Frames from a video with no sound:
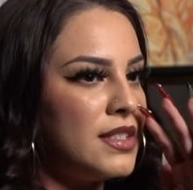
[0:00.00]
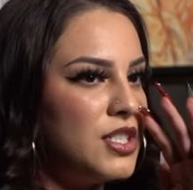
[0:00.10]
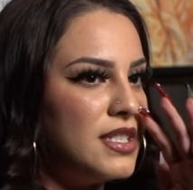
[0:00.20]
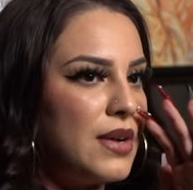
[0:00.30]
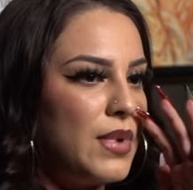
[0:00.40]

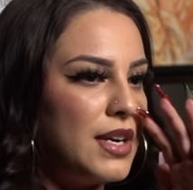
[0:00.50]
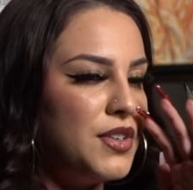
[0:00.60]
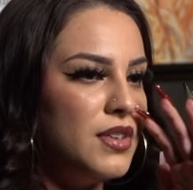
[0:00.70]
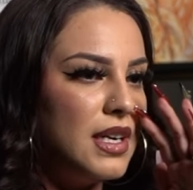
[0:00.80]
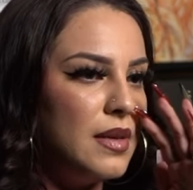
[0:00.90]
She's like, why
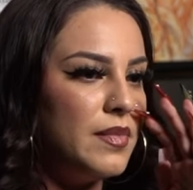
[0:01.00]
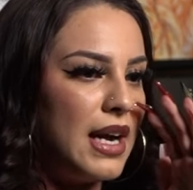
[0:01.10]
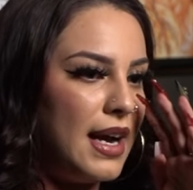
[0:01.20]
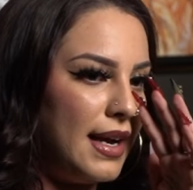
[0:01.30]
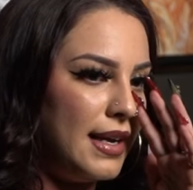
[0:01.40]
don't you come
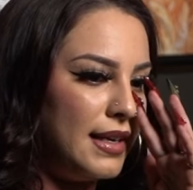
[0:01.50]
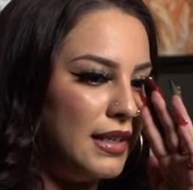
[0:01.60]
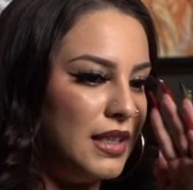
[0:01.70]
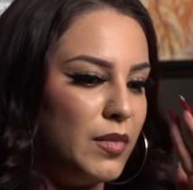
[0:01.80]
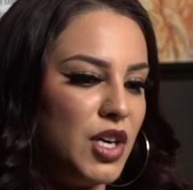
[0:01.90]
by?
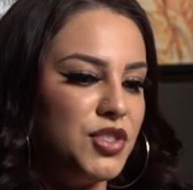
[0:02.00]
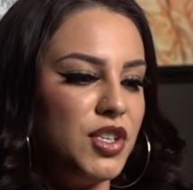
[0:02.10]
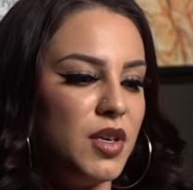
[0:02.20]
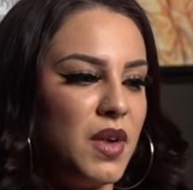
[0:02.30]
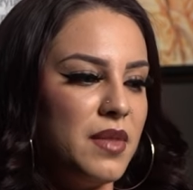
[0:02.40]
I'll do
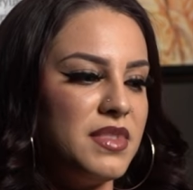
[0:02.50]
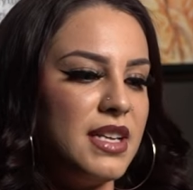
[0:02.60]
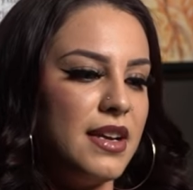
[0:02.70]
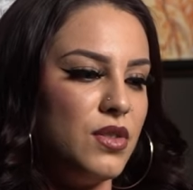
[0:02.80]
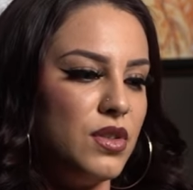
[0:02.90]
your mom's
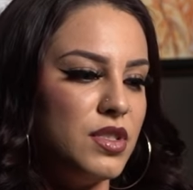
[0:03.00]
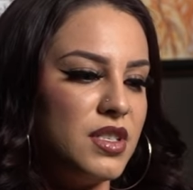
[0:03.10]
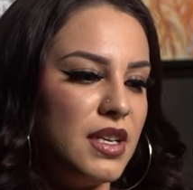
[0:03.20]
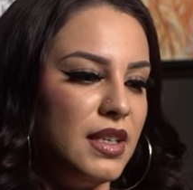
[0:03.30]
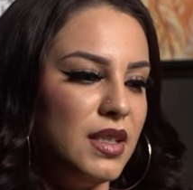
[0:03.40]

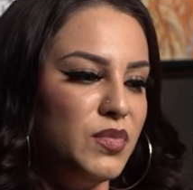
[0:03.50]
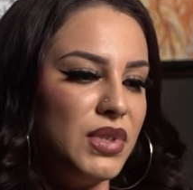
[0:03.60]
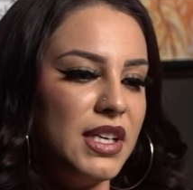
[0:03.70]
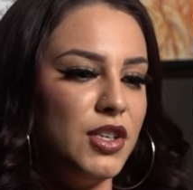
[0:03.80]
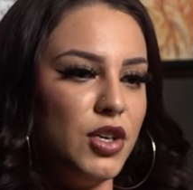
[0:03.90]
nails,
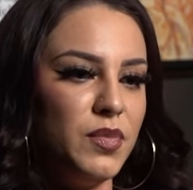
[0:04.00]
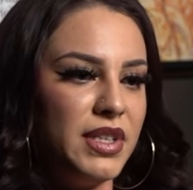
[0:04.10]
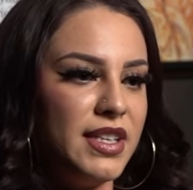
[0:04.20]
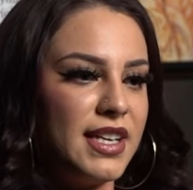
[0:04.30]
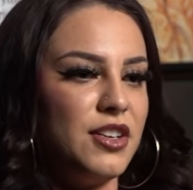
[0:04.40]
bring a
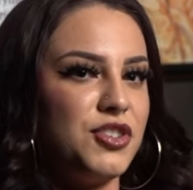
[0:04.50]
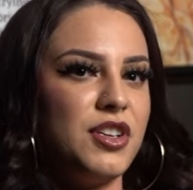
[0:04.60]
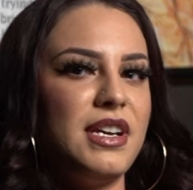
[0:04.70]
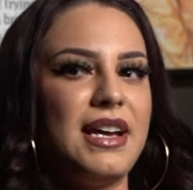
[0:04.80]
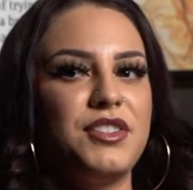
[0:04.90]
notebook, and I'll
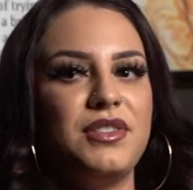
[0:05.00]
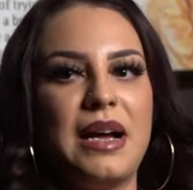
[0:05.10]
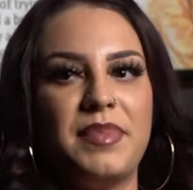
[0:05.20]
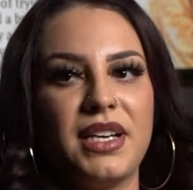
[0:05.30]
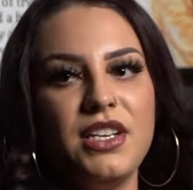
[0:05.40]
show you how to do
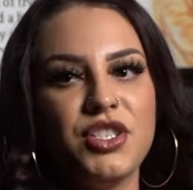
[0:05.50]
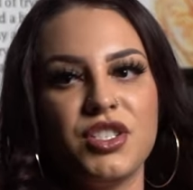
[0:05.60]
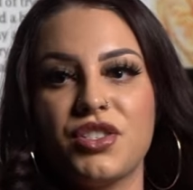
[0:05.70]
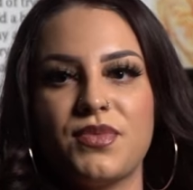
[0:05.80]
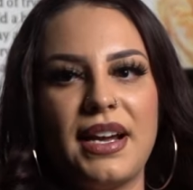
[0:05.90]
the
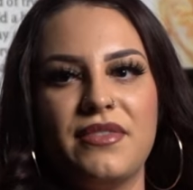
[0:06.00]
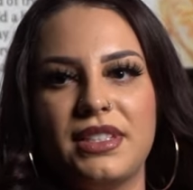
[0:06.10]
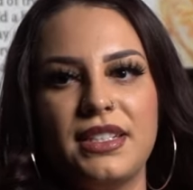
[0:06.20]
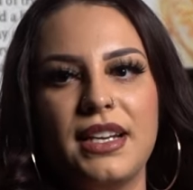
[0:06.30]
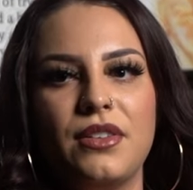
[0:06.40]
application. Just write
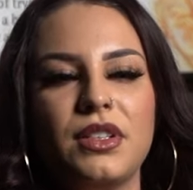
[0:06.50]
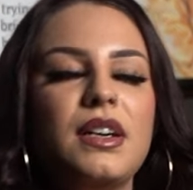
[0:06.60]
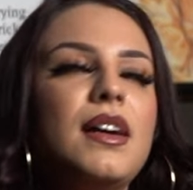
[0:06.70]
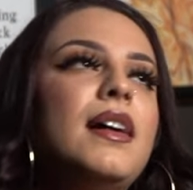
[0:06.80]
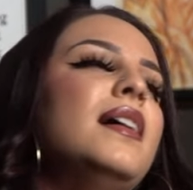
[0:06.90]
everything down.
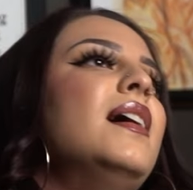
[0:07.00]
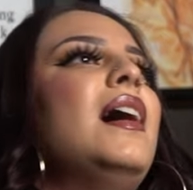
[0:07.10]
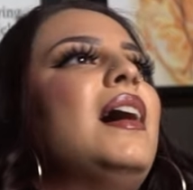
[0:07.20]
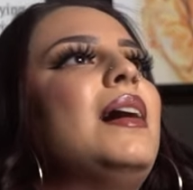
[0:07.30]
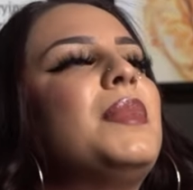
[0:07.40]

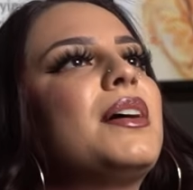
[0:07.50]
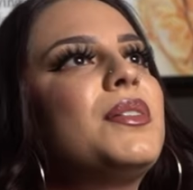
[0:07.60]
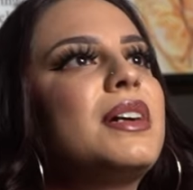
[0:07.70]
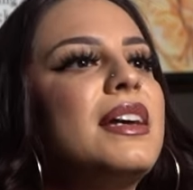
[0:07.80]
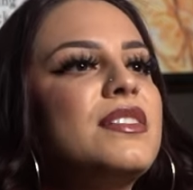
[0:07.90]
I'm like,
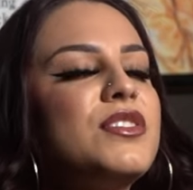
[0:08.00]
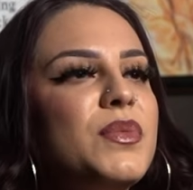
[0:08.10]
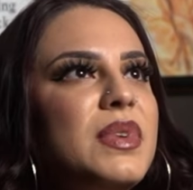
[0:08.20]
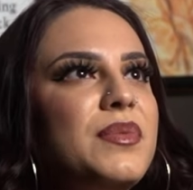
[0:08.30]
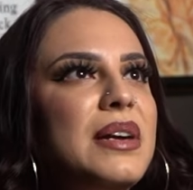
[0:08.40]
okay.
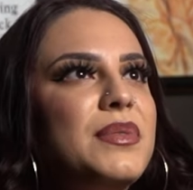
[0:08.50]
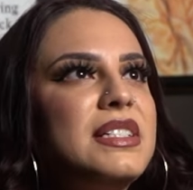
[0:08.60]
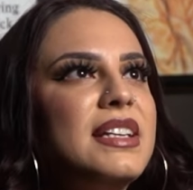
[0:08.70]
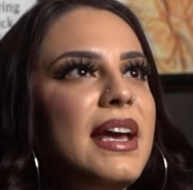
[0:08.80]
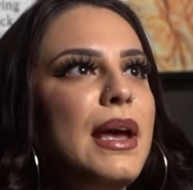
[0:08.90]
So we went
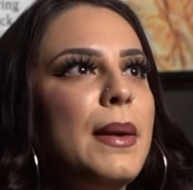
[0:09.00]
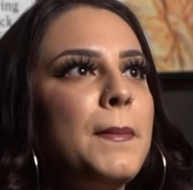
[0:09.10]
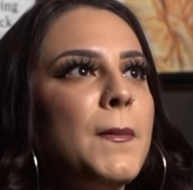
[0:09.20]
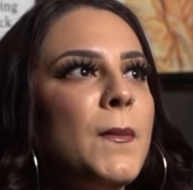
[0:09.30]
one day.